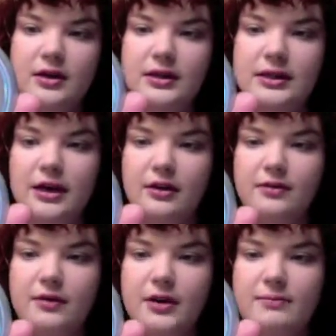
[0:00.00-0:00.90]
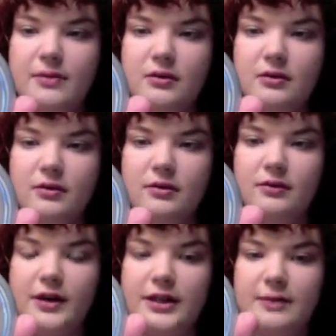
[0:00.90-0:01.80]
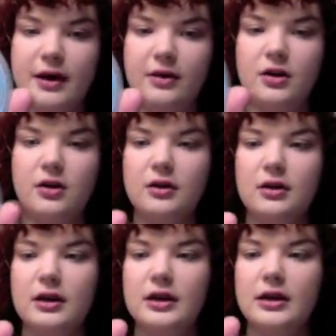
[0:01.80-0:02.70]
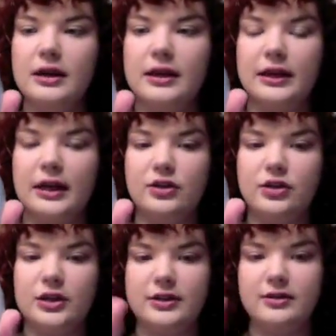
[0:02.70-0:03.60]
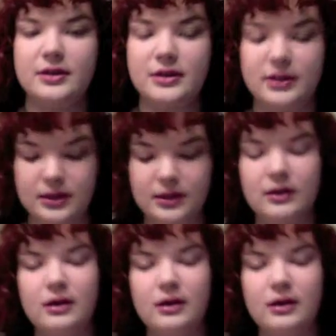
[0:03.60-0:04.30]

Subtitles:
talc-free mineral face powder in light translucent,